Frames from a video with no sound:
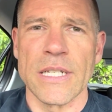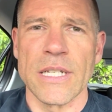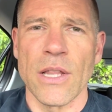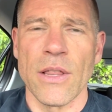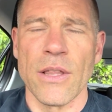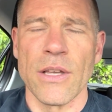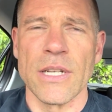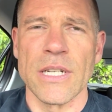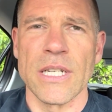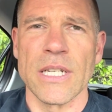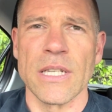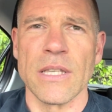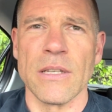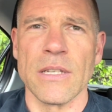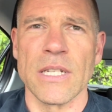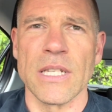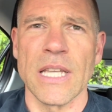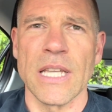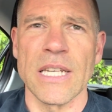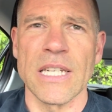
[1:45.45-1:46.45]
So there's
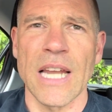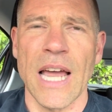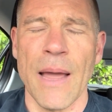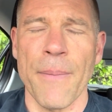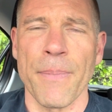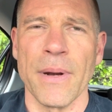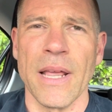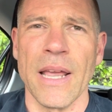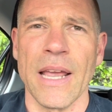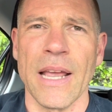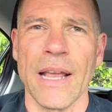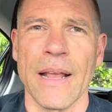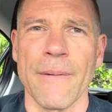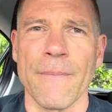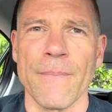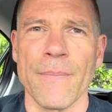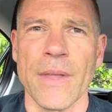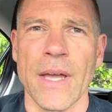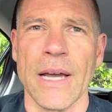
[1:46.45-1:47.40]
things happening.